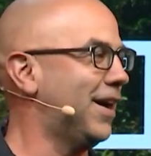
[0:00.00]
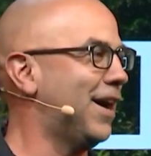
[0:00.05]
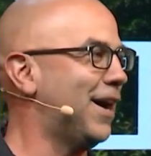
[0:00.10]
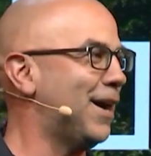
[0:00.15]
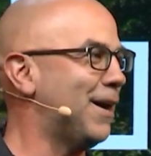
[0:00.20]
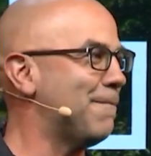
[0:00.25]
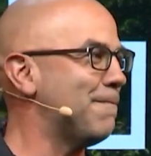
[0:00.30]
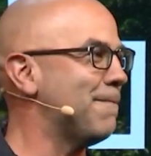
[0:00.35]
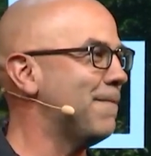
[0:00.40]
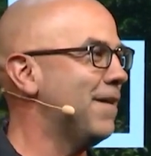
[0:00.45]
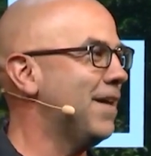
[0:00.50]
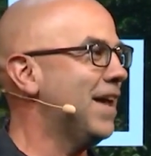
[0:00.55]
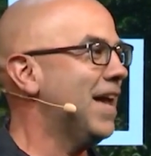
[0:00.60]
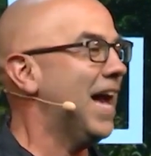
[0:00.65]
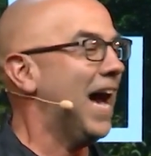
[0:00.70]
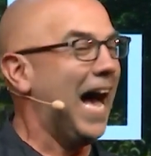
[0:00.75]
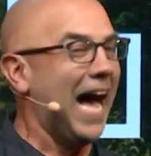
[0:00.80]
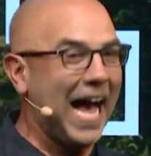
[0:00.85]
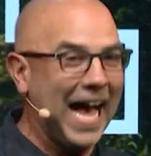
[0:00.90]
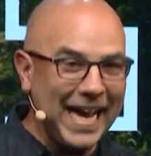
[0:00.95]
Um,
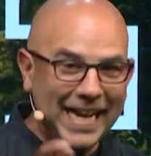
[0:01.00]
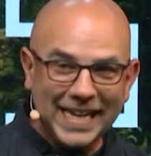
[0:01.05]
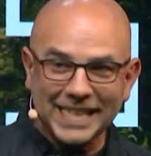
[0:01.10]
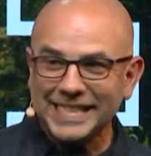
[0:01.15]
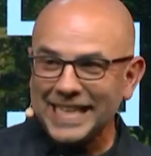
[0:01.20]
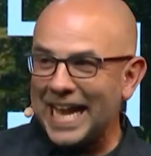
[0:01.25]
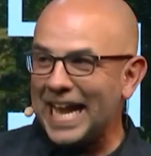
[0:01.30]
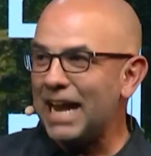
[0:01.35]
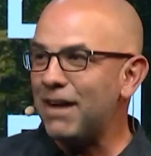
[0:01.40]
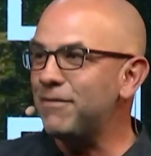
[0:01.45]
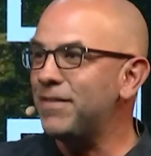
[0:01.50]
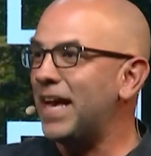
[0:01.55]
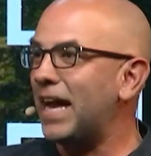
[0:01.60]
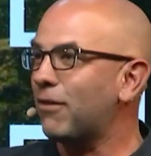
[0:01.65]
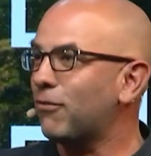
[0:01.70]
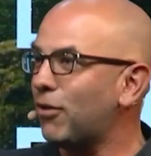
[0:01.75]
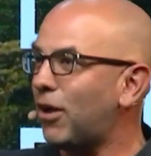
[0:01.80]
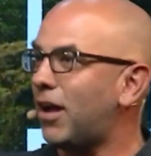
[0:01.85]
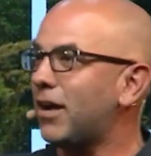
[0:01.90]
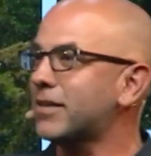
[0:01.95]
I got to have
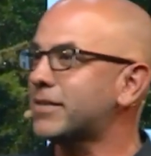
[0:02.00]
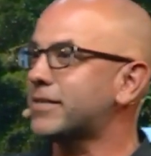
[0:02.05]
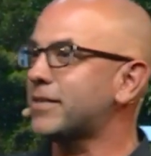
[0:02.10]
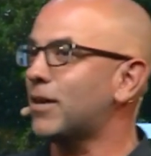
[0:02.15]
that rock